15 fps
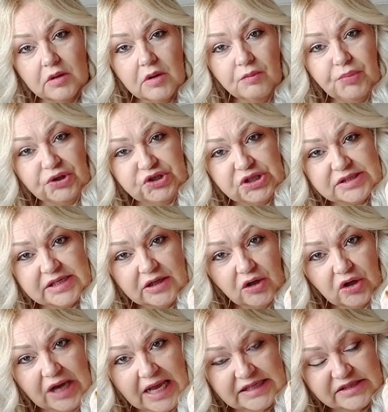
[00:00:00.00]
But doesn't look
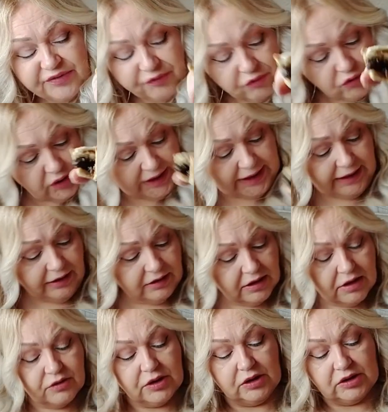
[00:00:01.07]
as fruity.
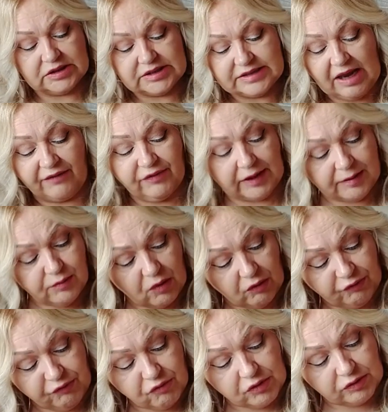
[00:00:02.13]
There looks definitely more
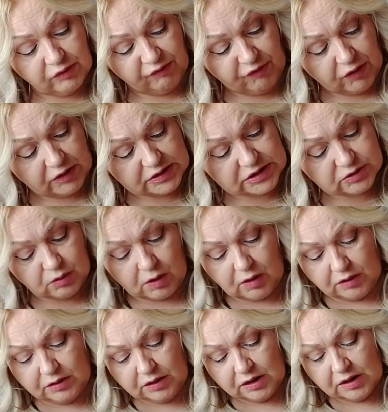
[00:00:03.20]
fruit in the first
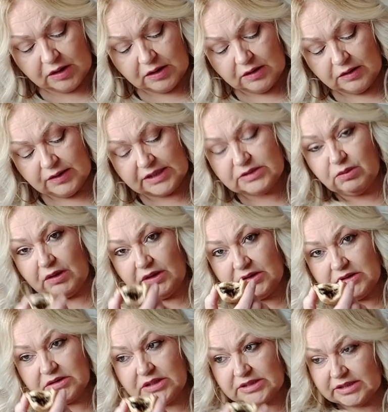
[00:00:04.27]
one. This one
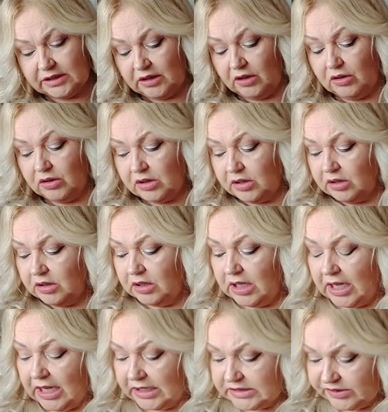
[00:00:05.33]
doesn't look
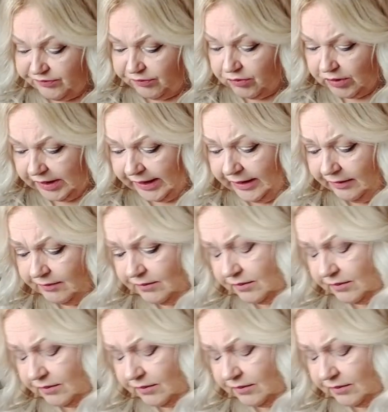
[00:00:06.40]
as fruity.